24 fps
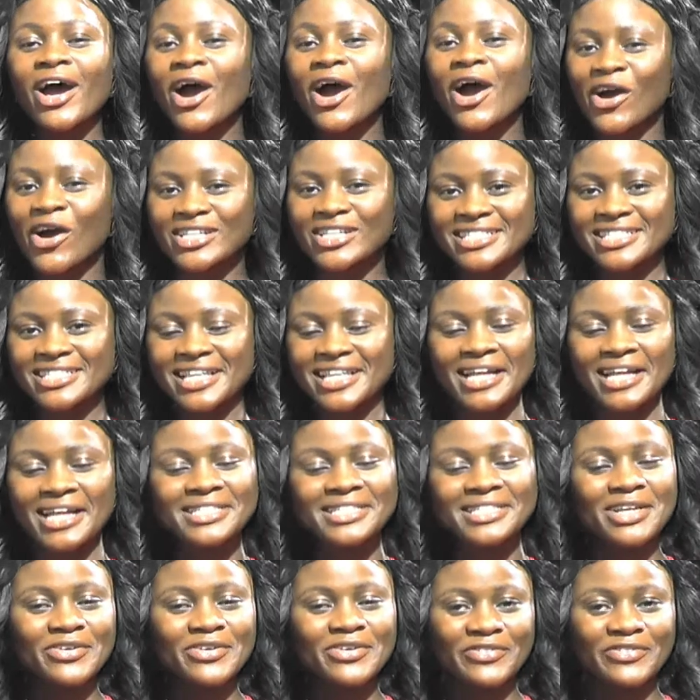on Star
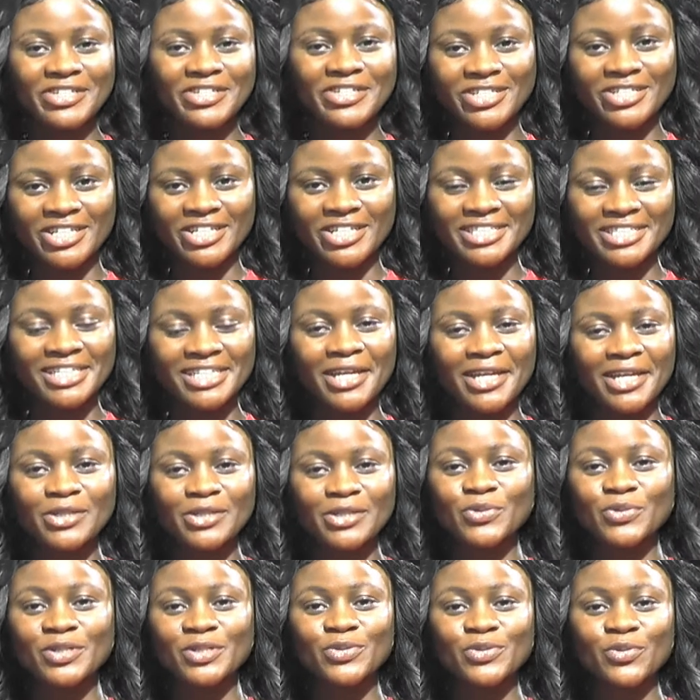Television Channel
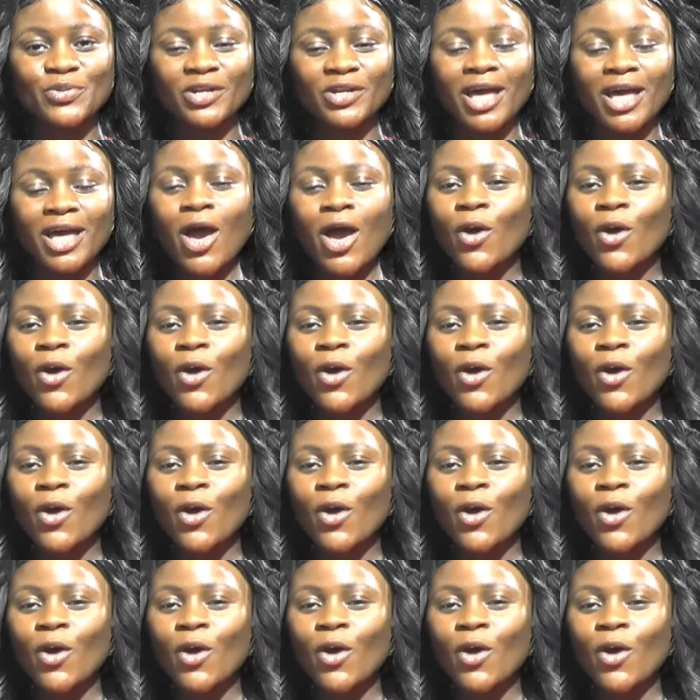21.